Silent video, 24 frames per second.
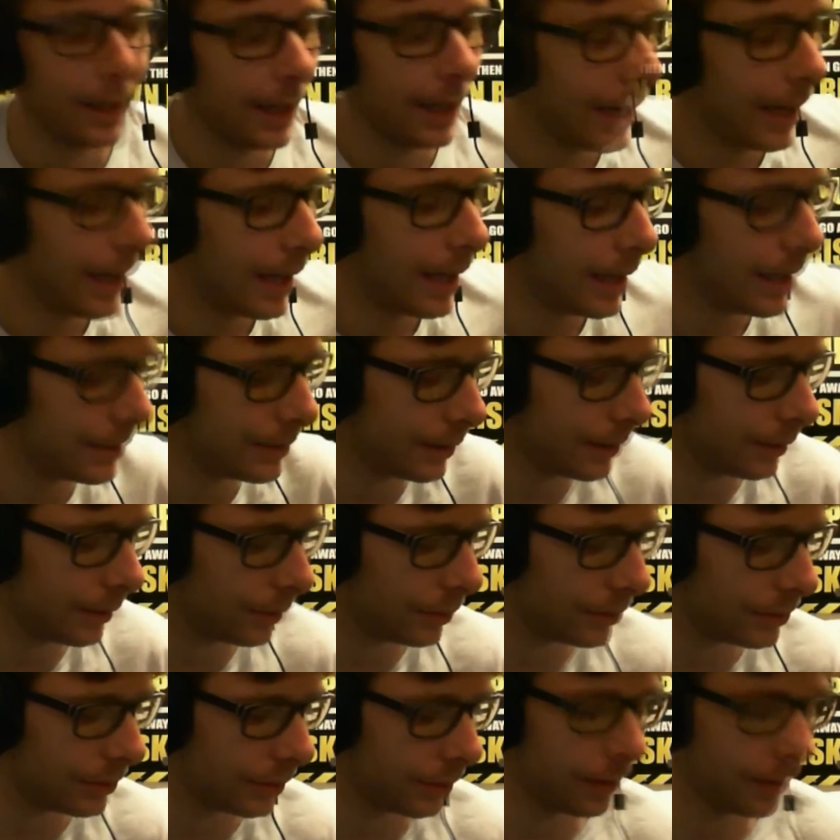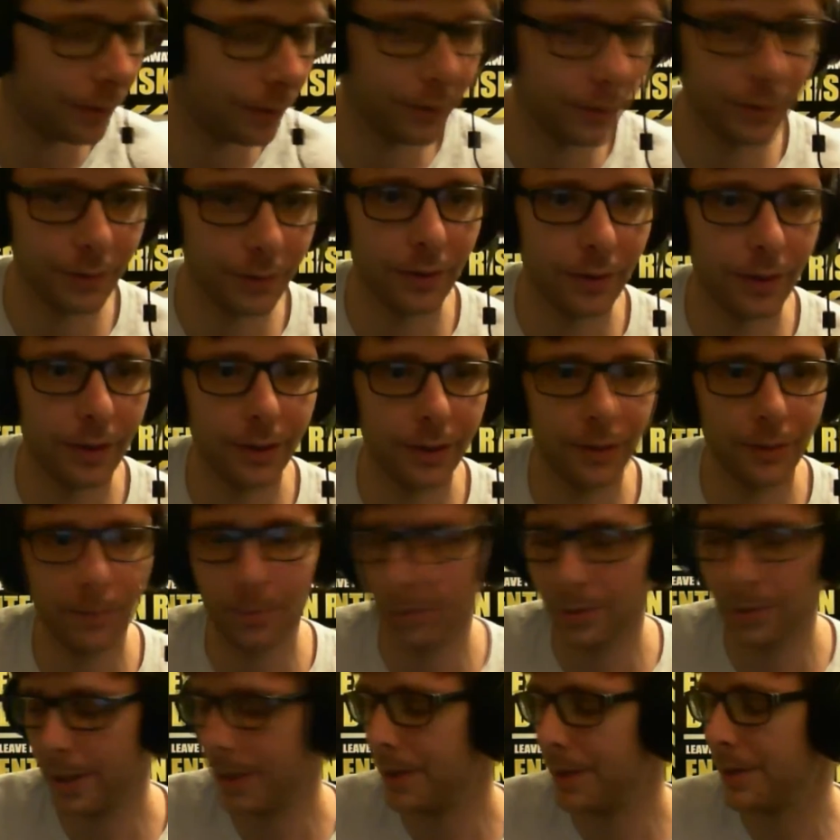and I also got a signed
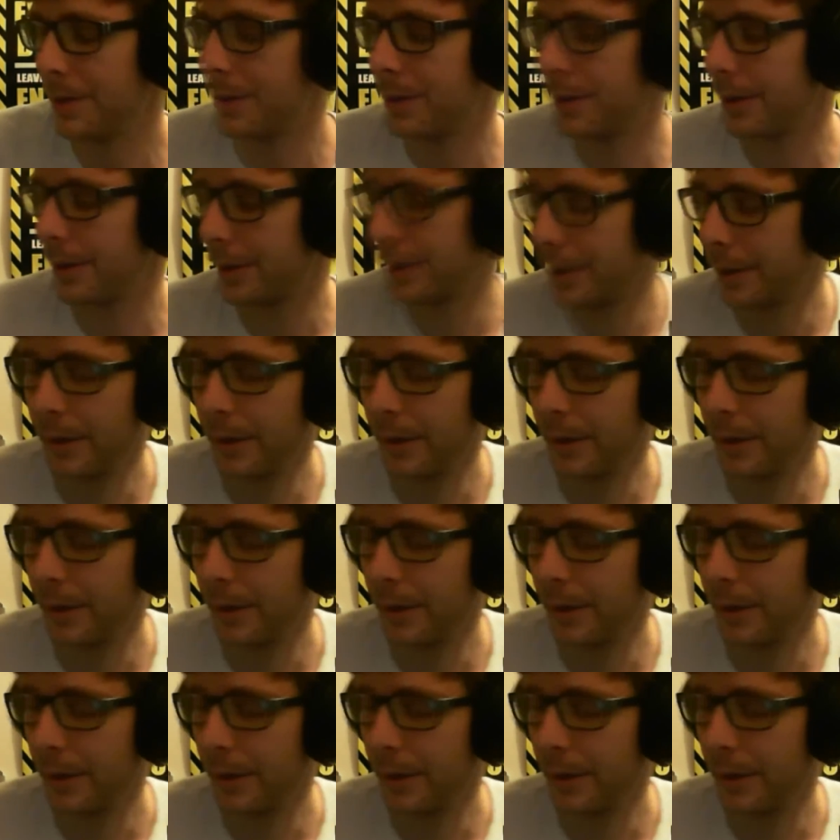print